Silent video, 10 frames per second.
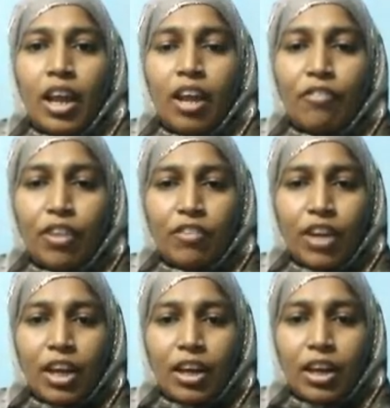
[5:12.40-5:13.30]

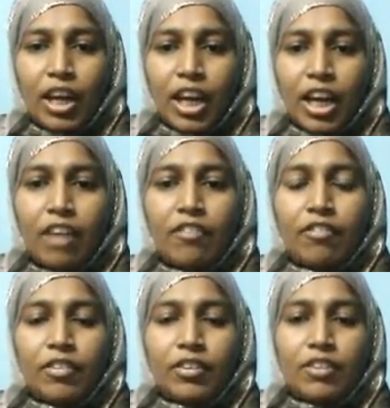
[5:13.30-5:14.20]
Everywhere I have
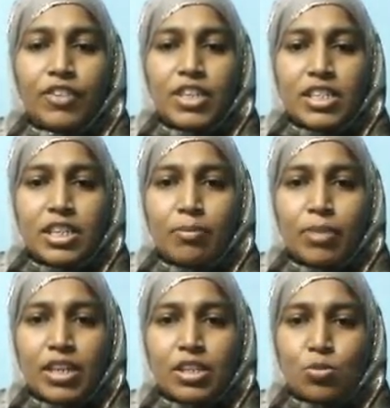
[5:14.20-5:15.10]
the first
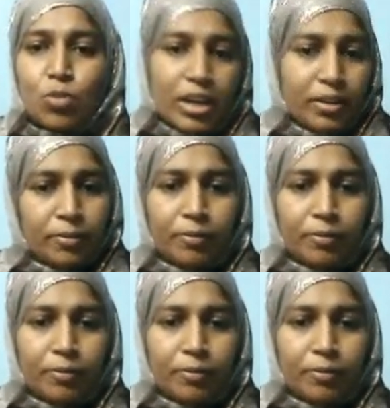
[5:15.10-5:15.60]
number as 1.